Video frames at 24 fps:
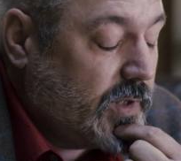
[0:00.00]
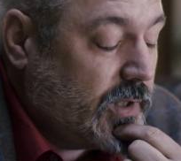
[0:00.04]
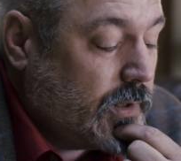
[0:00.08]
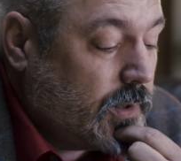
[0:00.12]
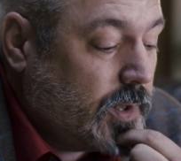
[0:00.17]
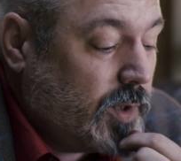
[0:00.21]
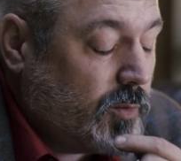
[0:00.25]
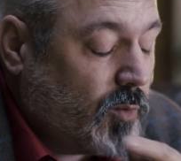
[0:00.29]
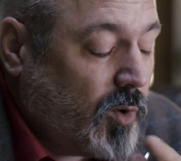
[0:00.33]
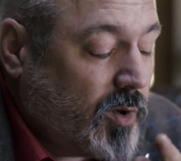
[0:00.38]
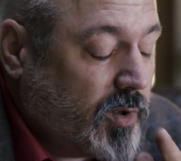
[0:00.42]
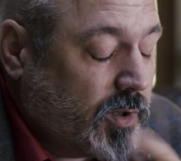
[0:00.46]

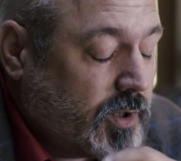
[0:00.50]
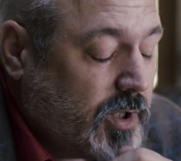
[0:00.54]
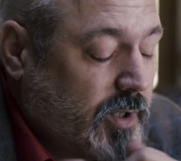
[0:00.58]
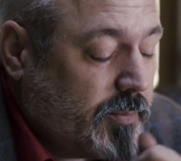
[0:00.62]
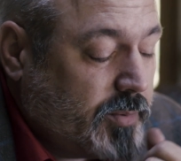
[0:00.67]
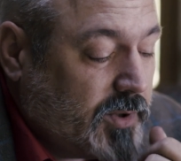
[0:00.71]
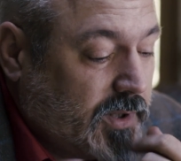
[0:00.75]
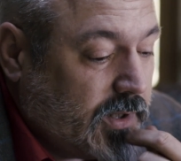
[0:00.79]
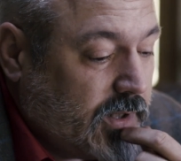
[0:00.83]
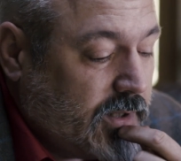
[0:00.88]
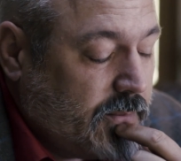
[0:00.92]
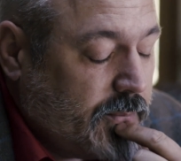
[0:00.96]
I wrote a
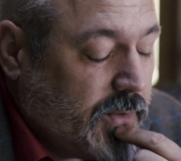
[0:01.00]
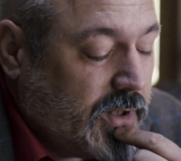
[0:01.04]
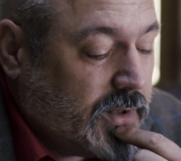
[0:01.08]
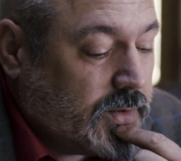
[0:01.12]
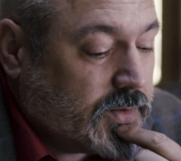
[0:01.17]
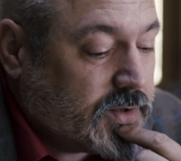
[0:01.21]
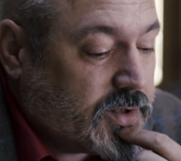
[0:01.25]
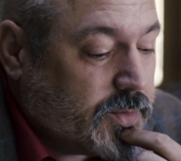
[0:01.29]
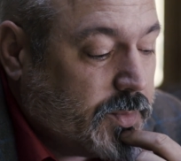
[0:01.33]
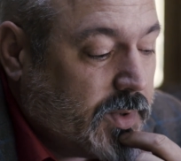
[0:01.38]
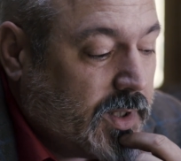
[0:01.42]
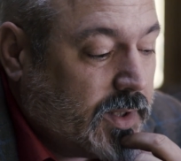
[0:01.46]
couple of
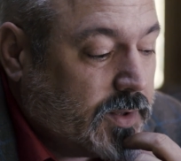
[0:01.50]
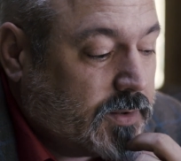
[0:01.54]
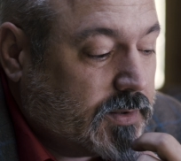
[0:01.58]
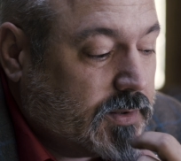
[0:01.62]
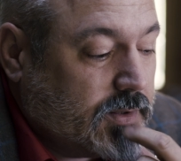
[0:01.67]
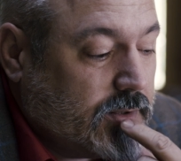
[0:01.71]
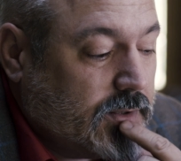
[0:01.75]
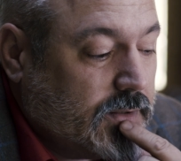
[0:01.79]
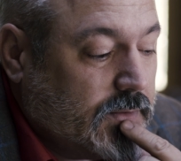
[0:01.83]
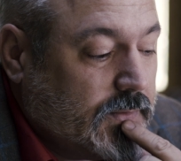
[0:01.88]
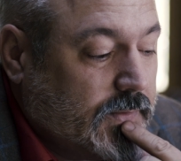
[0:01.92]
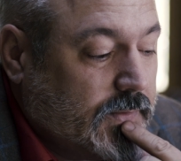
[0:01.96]
emails about